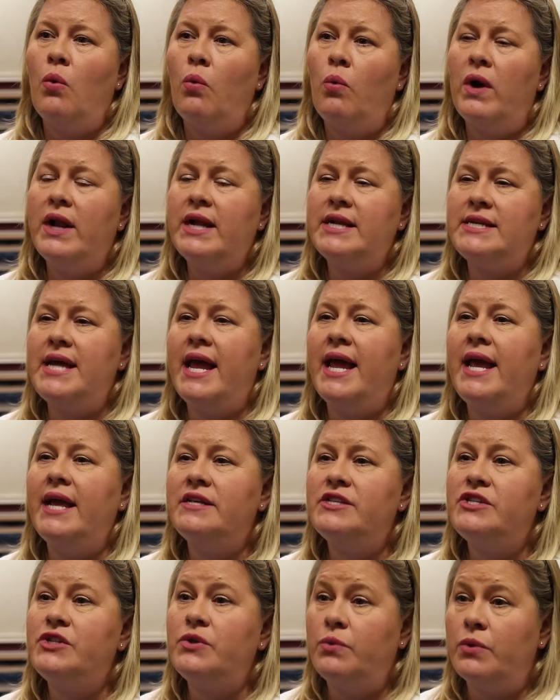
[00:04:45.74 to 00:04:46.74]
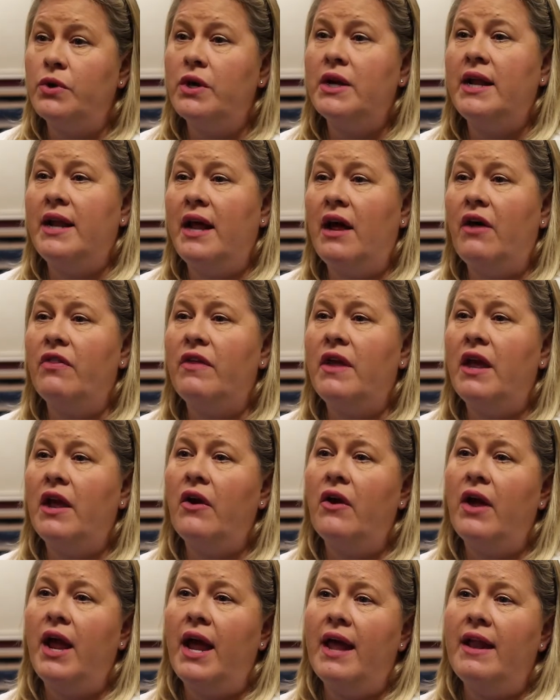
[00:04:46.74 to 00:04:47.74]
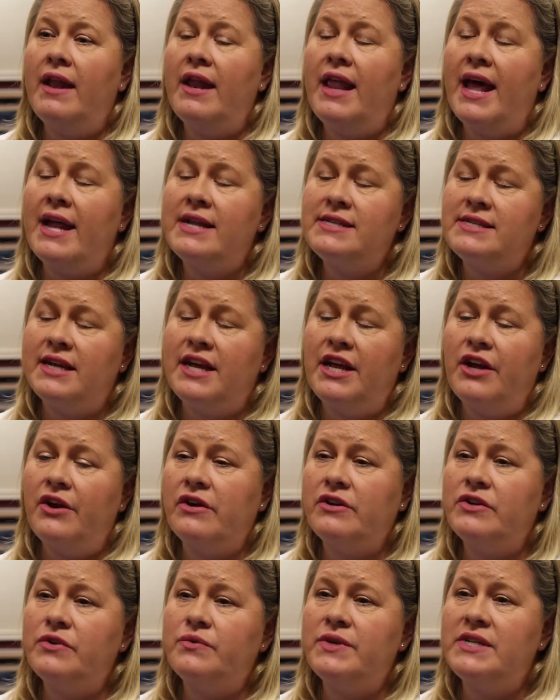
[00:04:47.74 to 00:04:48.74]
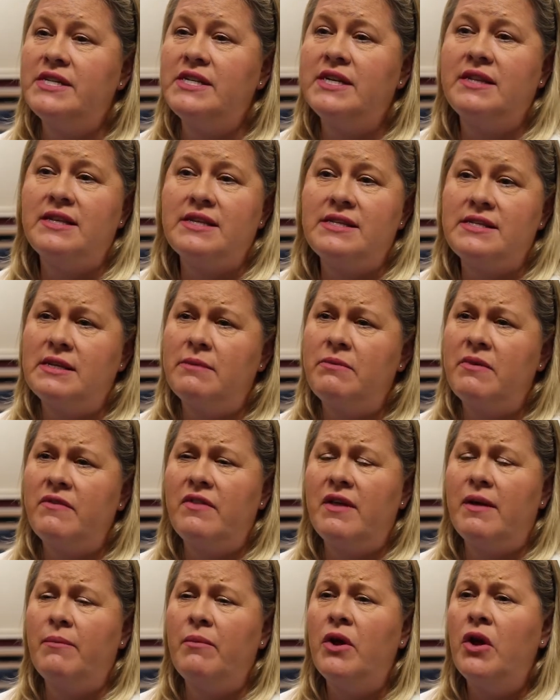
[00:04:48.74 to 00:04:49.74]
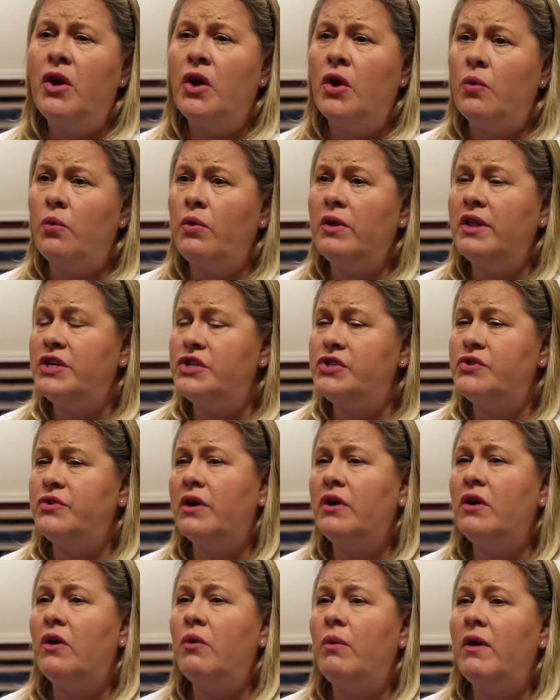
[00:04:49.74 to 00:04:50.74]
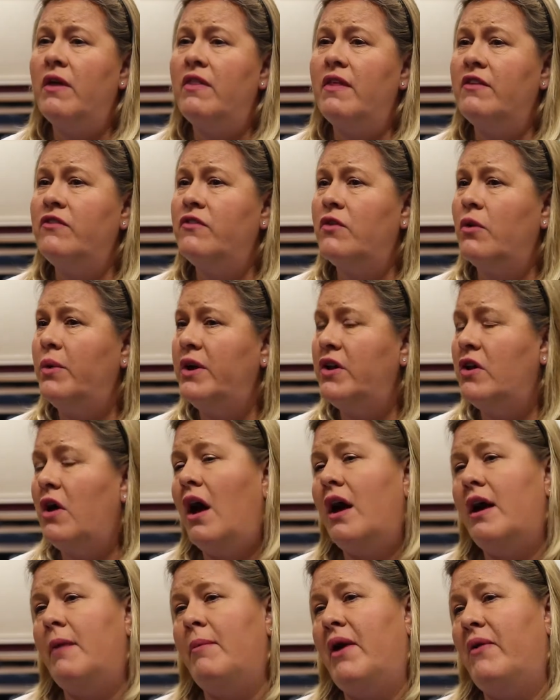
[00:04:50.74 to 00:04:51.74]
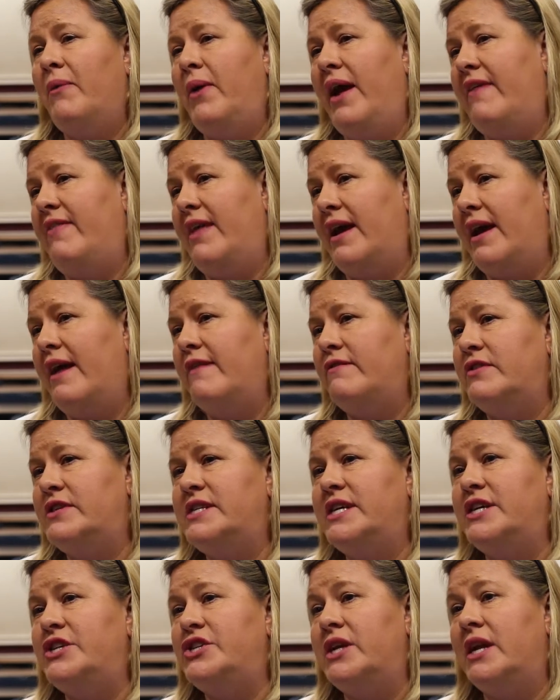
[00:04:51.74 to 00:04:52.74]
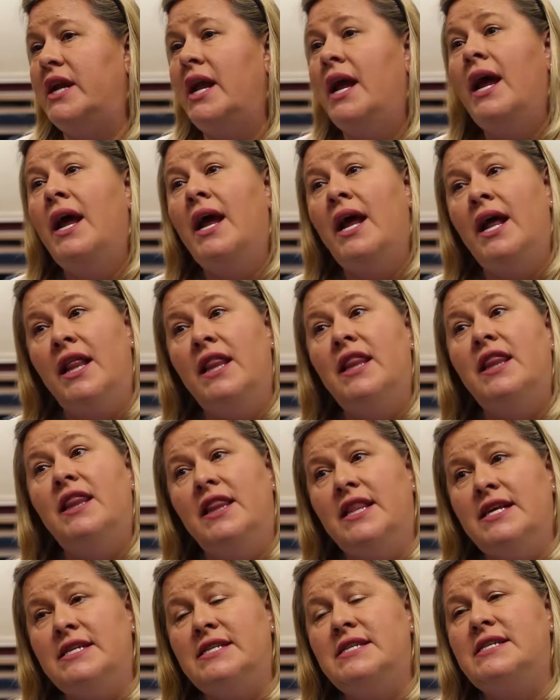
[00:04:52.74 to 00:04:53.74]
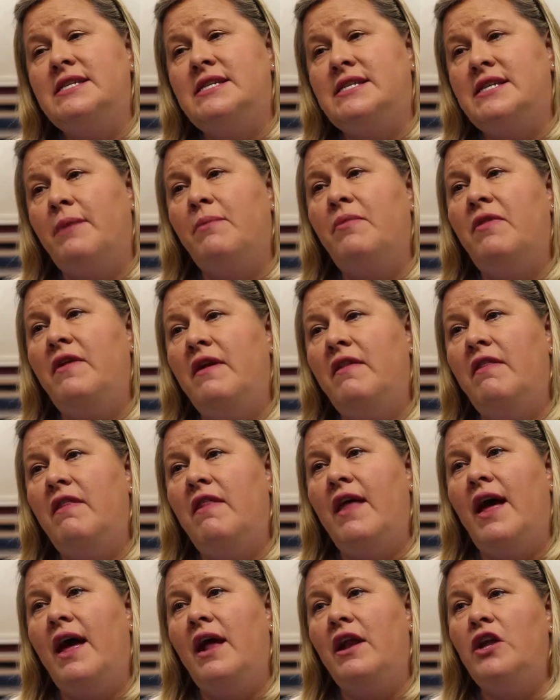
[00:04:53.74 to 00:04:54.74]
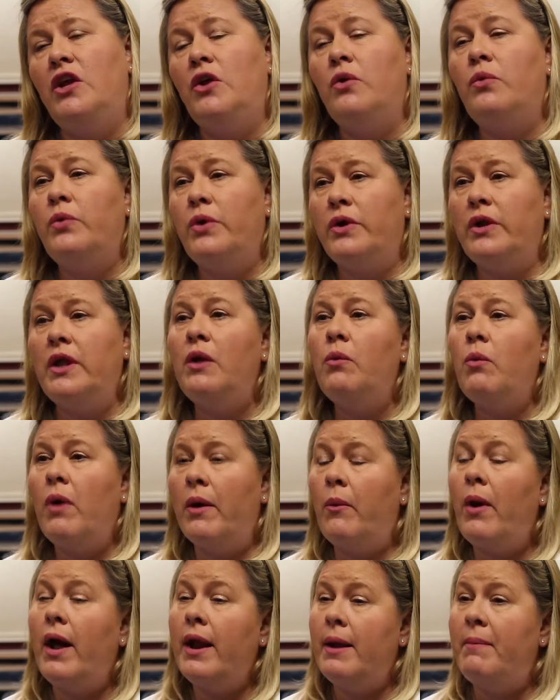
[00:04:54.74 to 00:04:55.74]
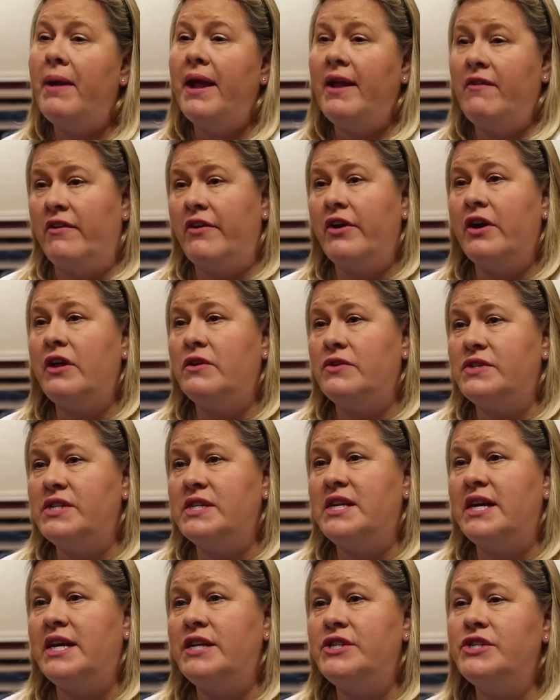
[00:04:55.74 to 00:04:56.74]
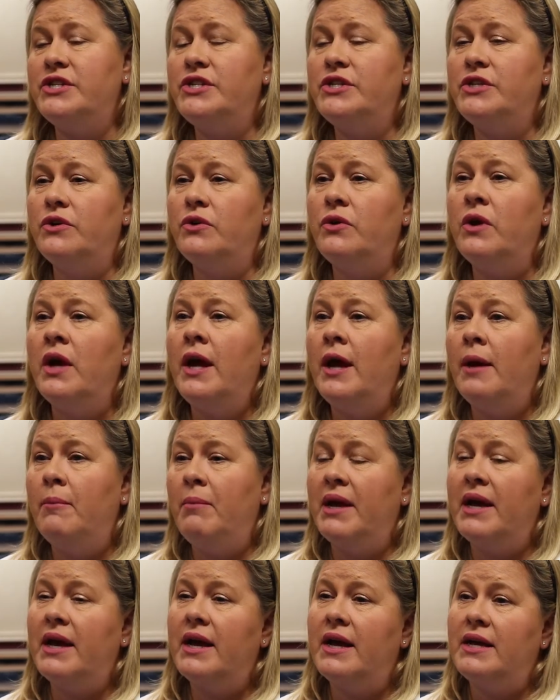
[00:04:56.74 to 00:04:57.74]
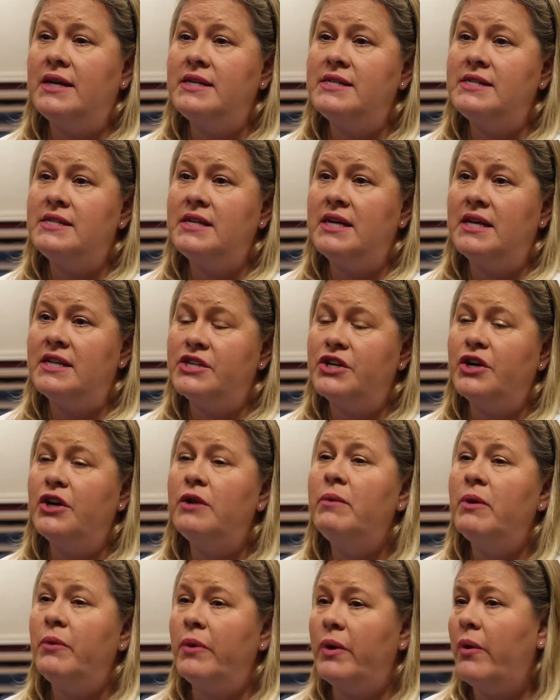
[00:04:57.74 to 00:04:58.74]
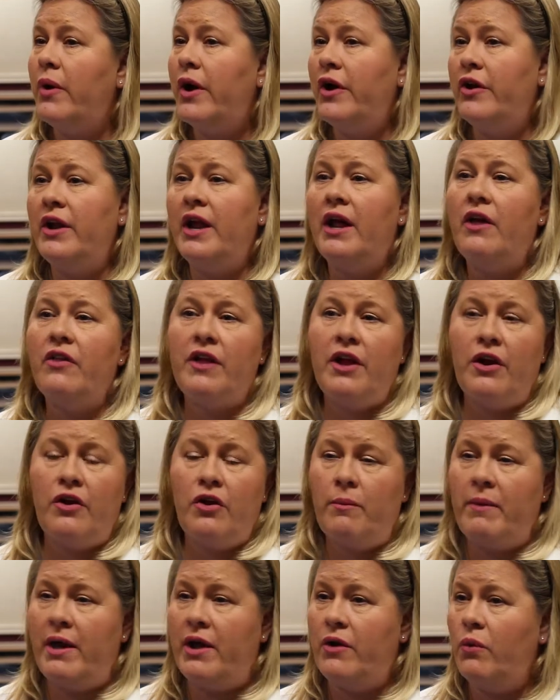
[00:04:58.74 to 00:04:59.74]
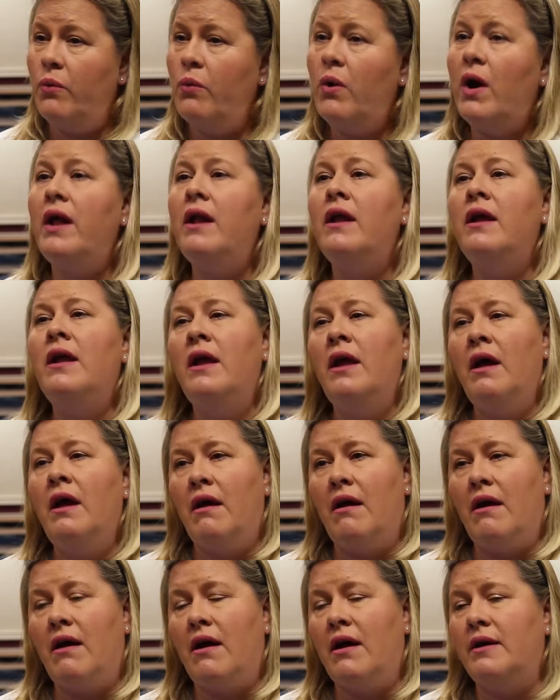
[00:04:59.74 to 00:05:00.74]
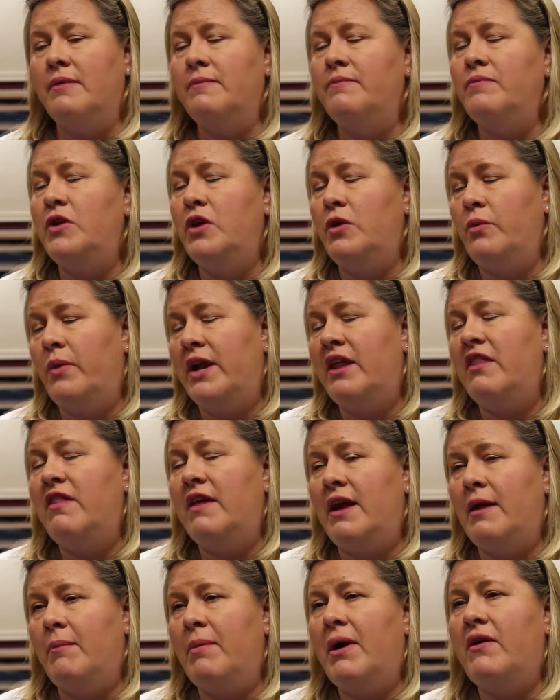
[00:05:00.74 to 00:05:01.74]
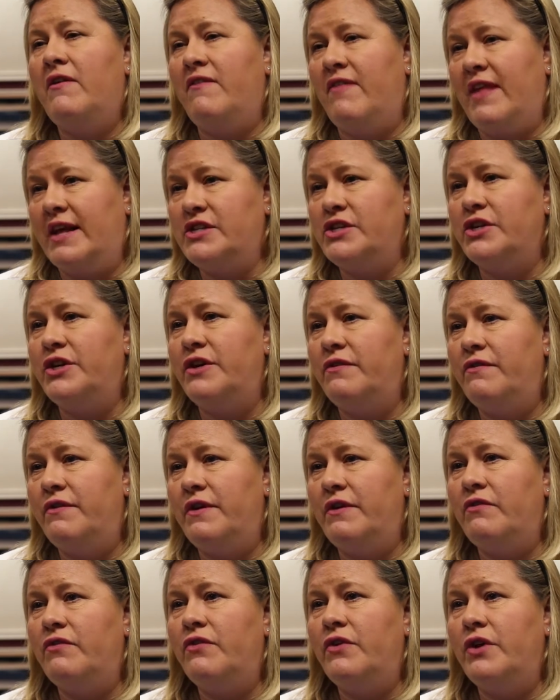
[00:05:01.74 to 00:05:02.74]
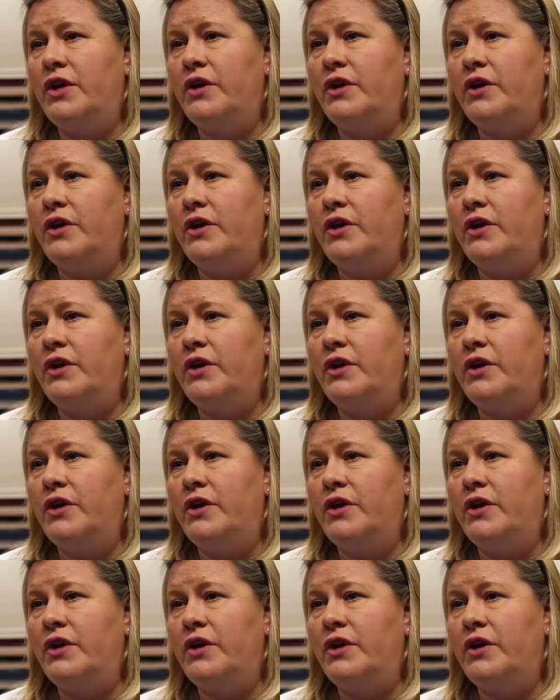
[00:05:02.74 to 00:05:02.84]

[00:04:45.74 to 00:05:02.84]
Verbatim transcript: what it takes to work in healthcare. And that is a characteristic that some of them really struggle with. And so we talk about, we have that conversation. This is something that you really want, want to pay very close attention to because it's going to be required in healthcare no matter what um, you want to think about if that's a good fit for